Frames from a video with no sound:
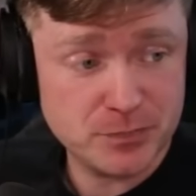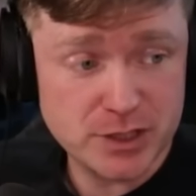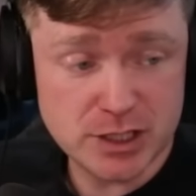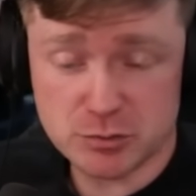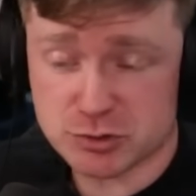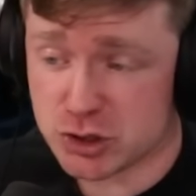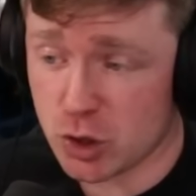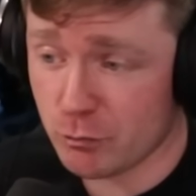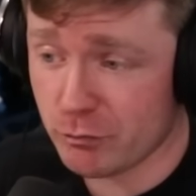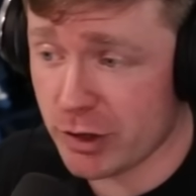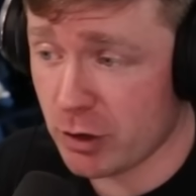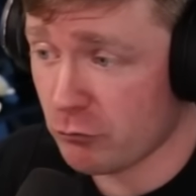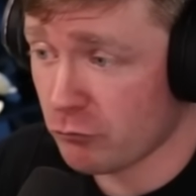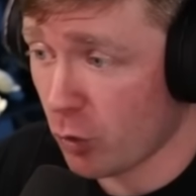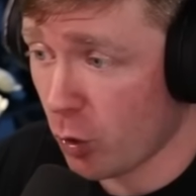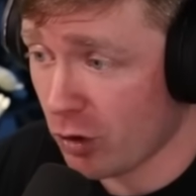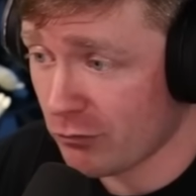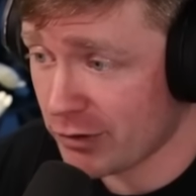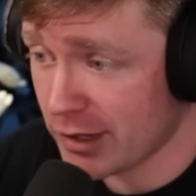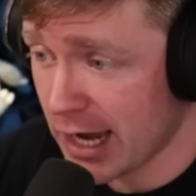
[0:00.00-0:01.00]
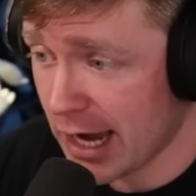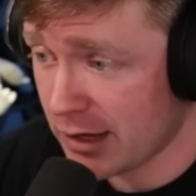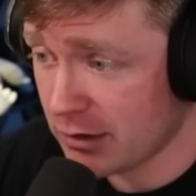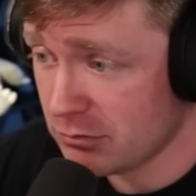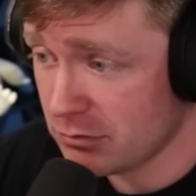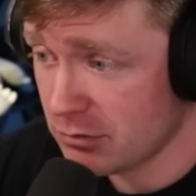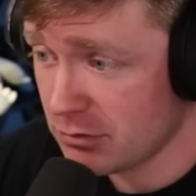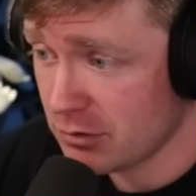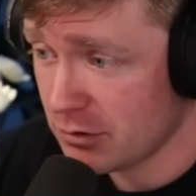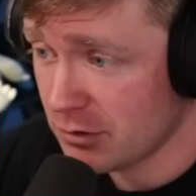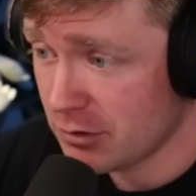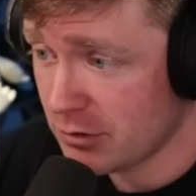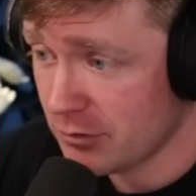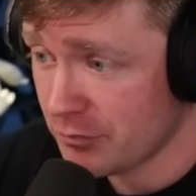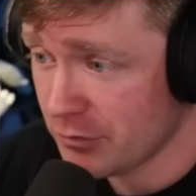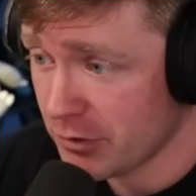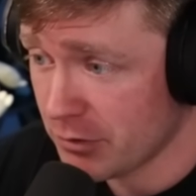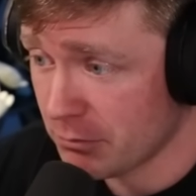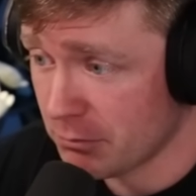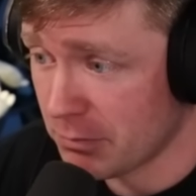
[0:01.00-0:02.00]
He was over here roaring at
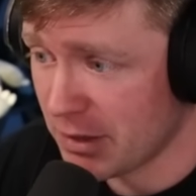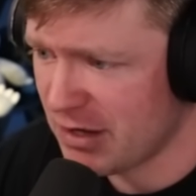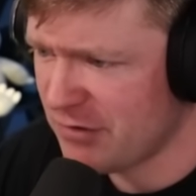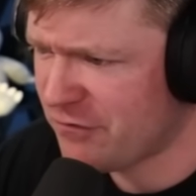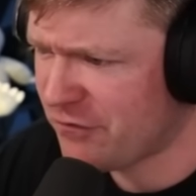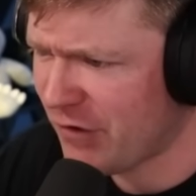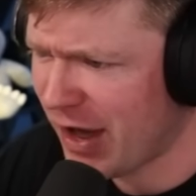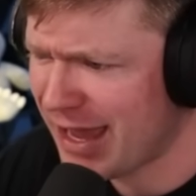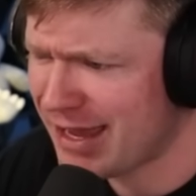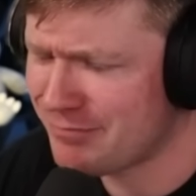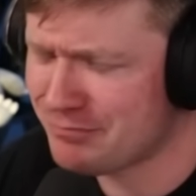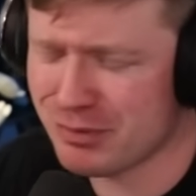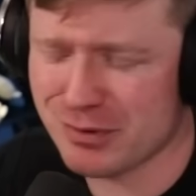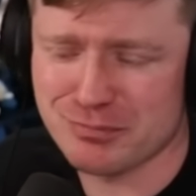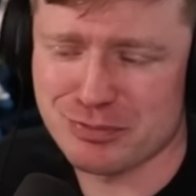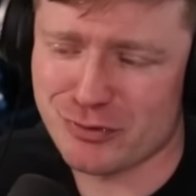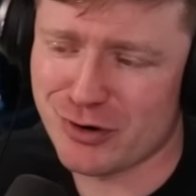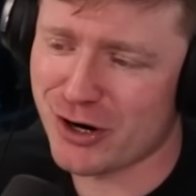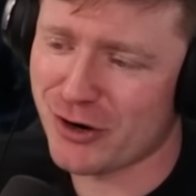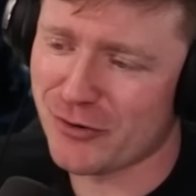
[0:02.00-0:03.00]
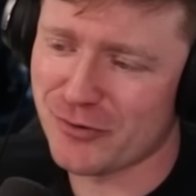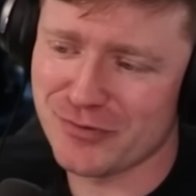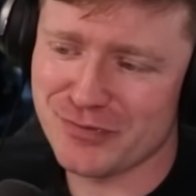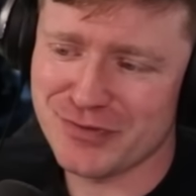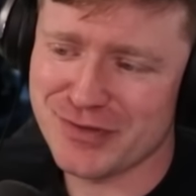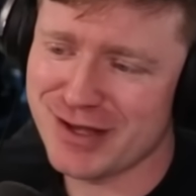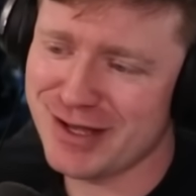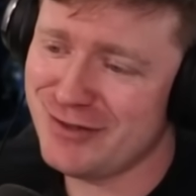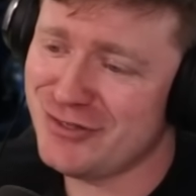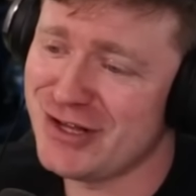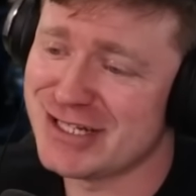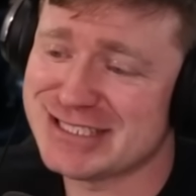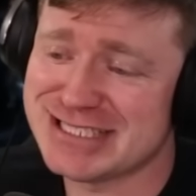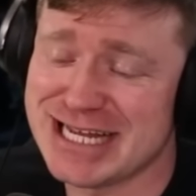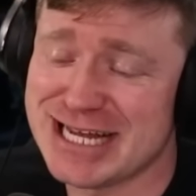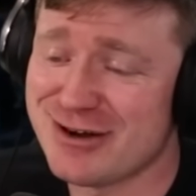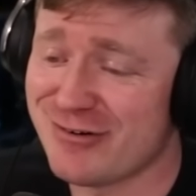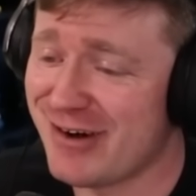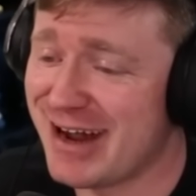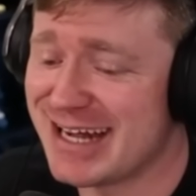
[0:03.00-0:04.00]
him mid-fight, but bro, the
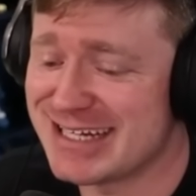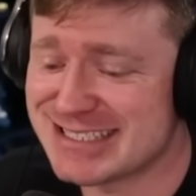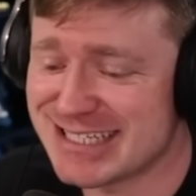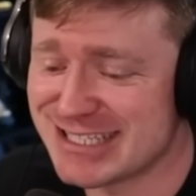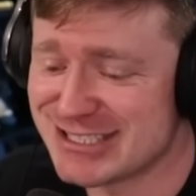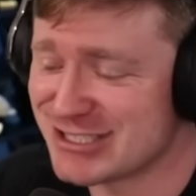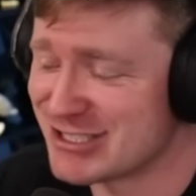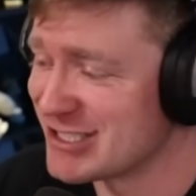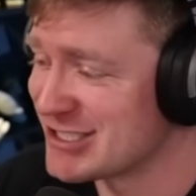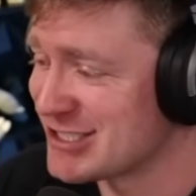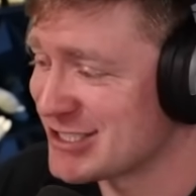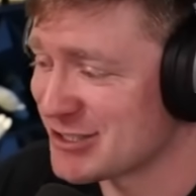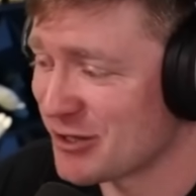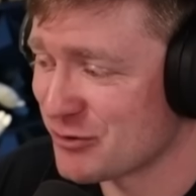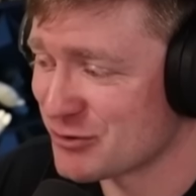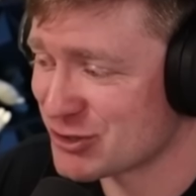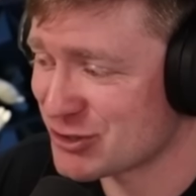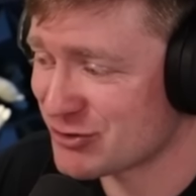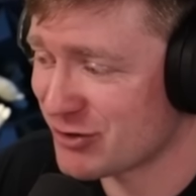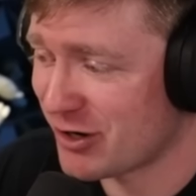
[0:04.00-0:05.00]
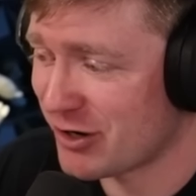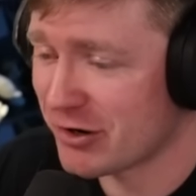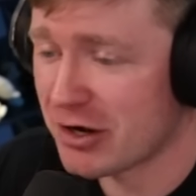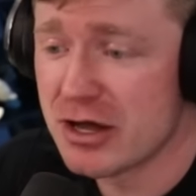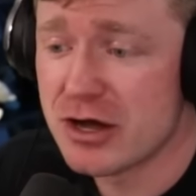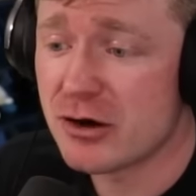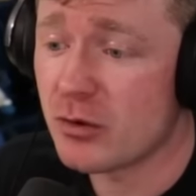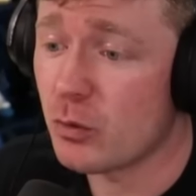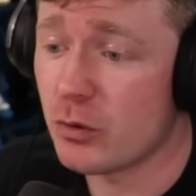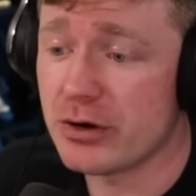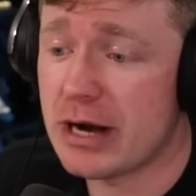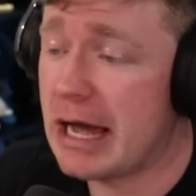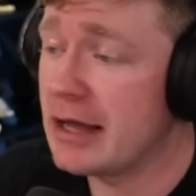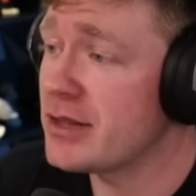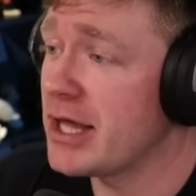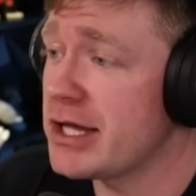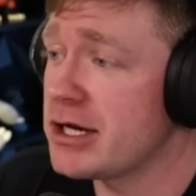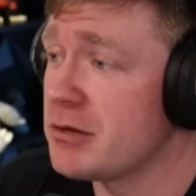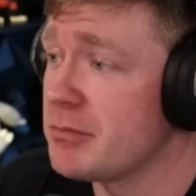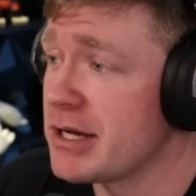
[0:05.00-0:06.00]
T-Rex is just so strong. We're
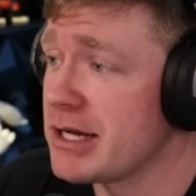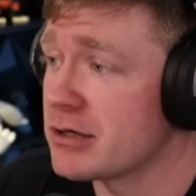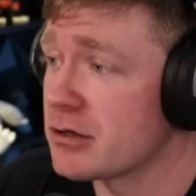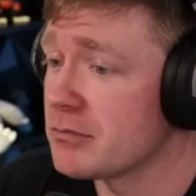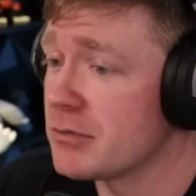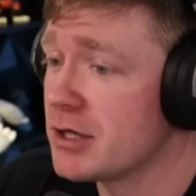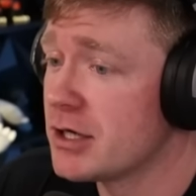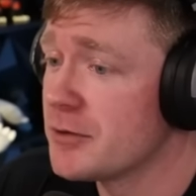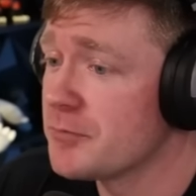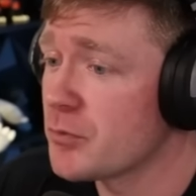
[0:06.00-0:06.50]
not letting him eat him.